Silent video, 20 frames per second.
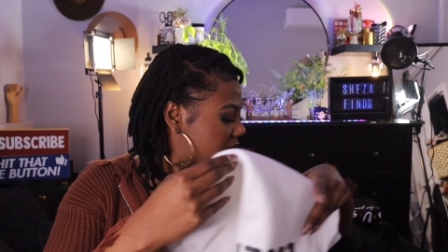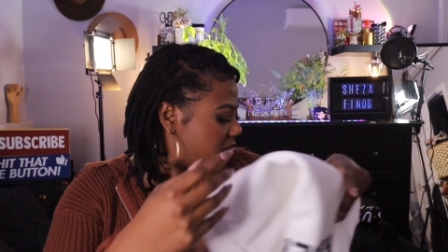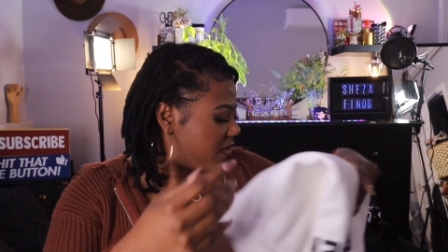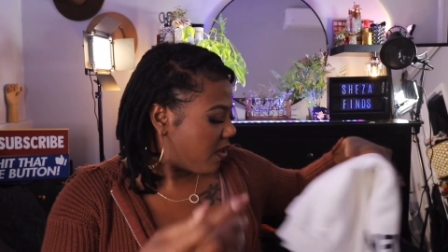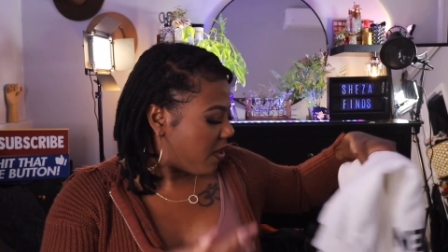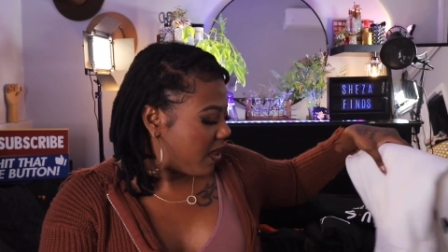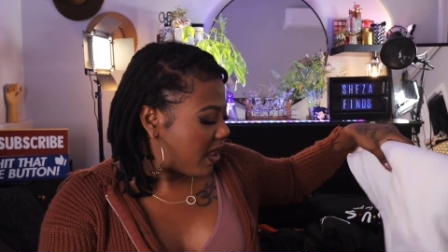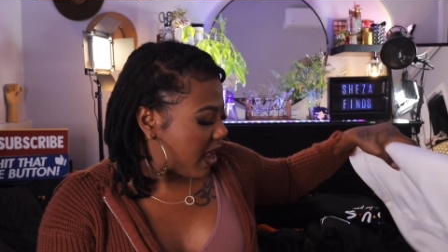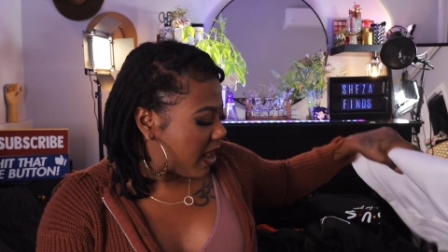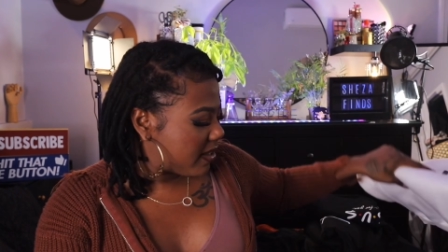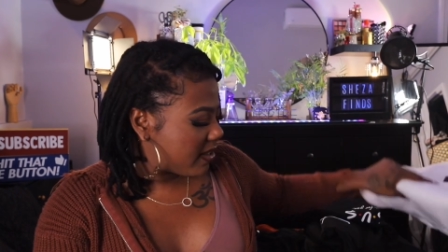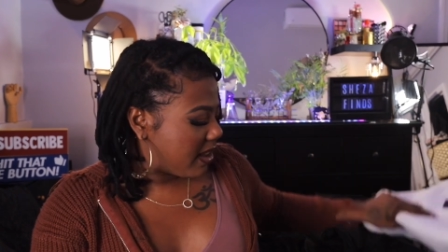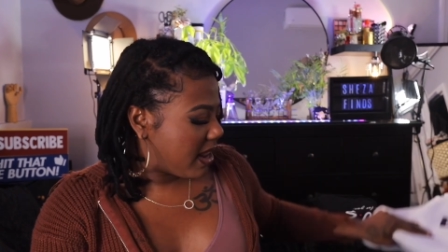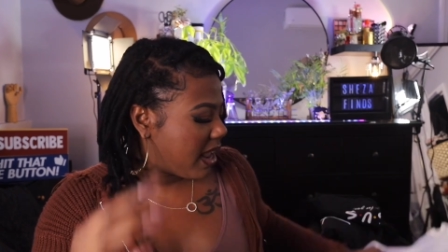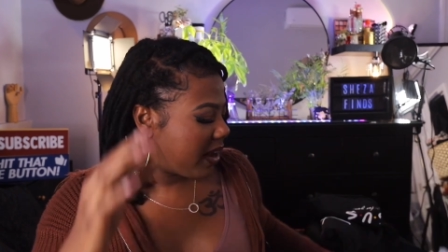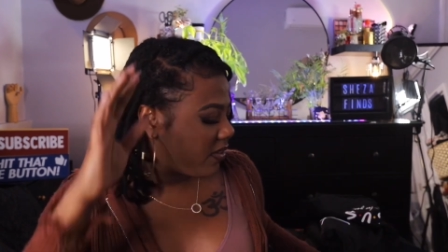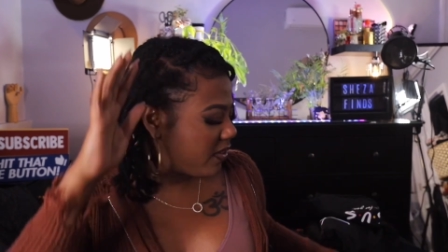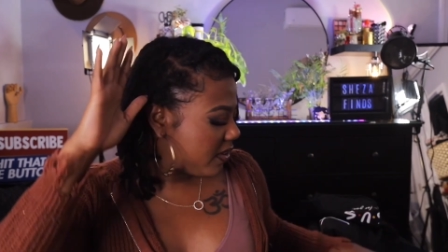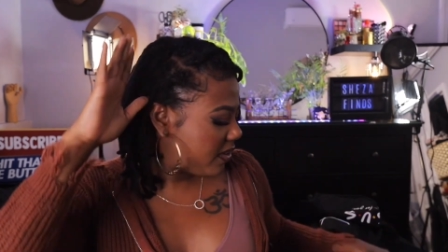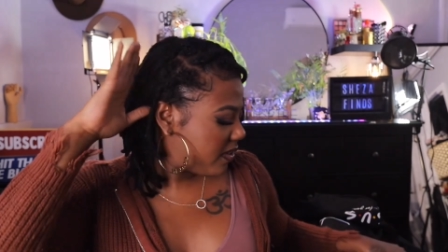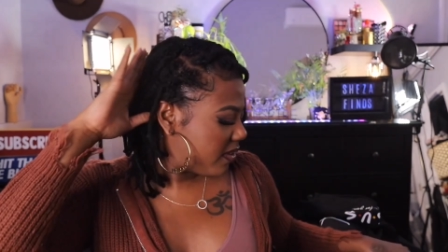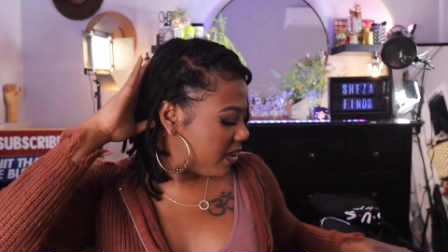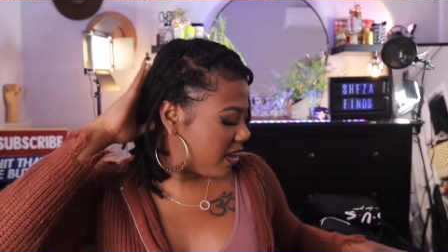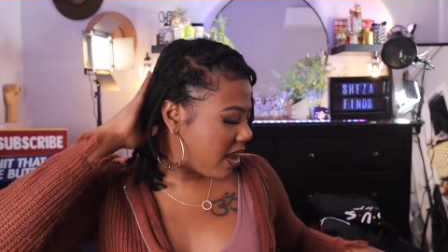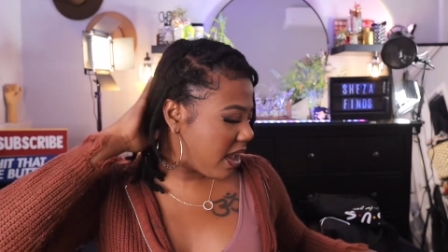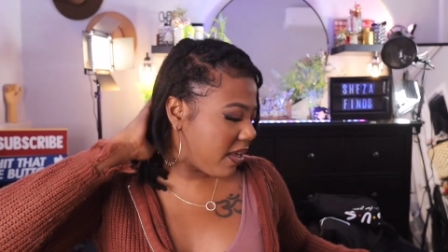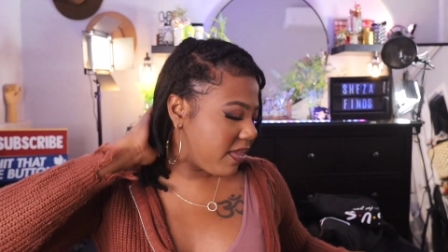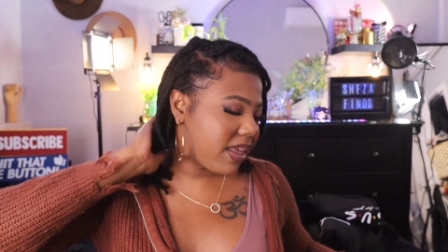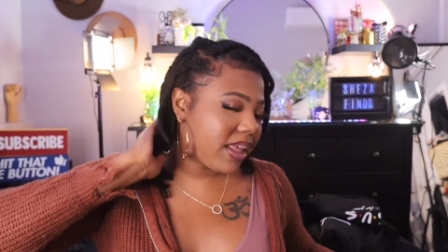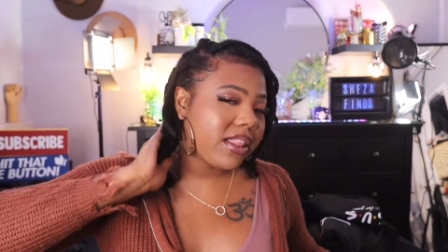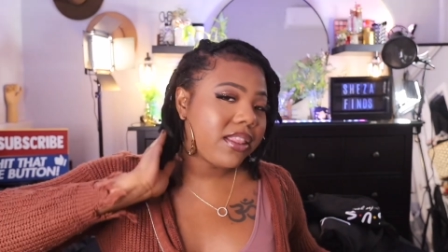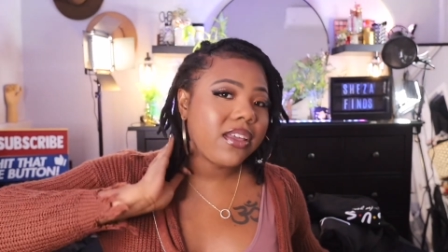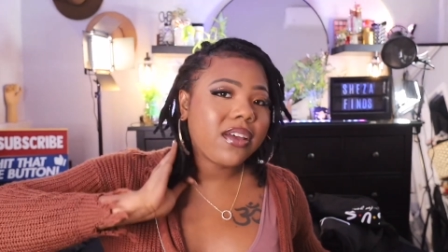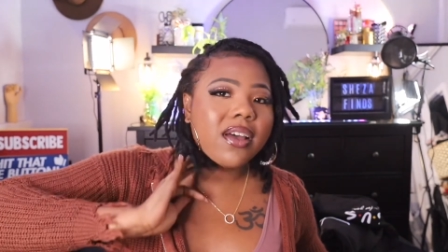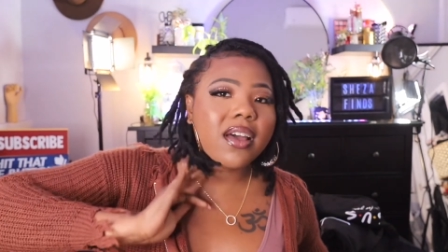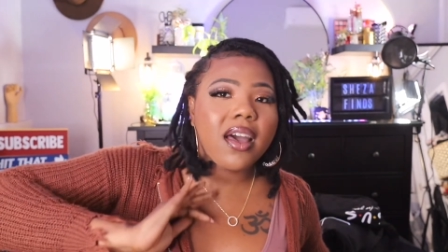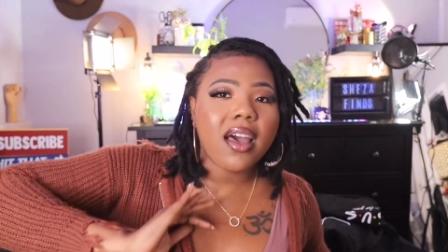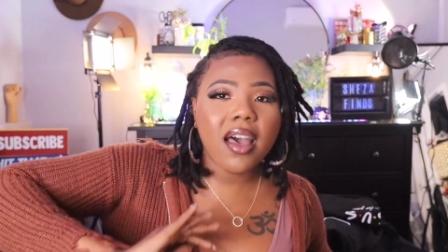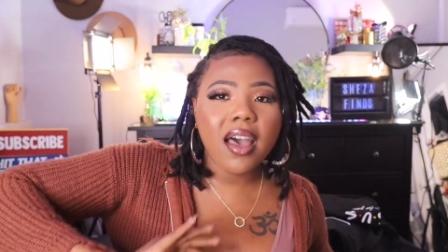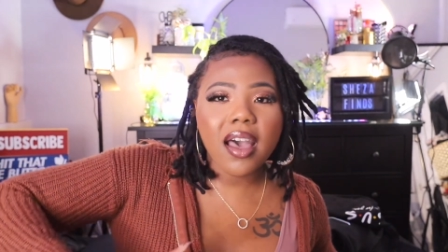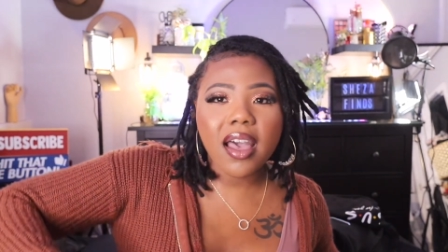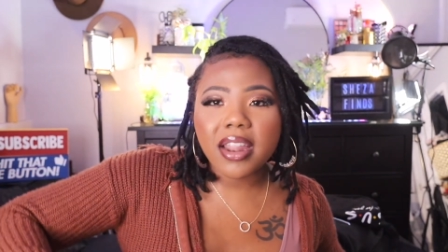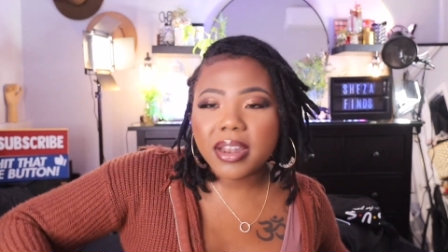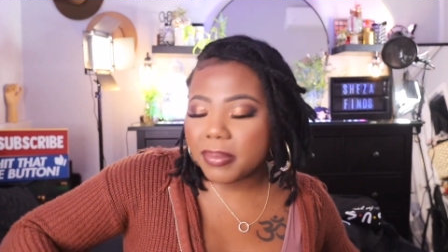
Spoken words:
so you guys can actually see how they look on